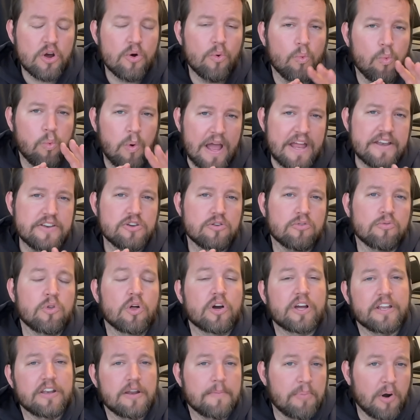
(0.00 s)
when you're
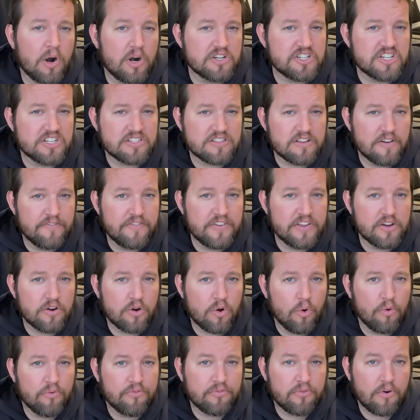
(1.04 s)
looking to purchase a
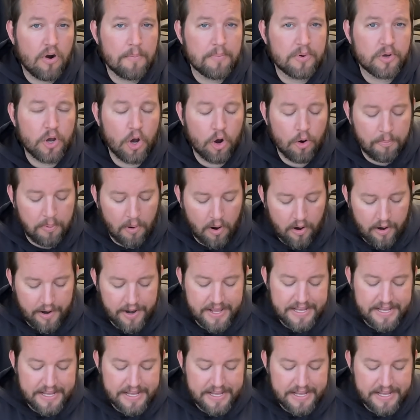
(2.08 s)
vehicle from Copart.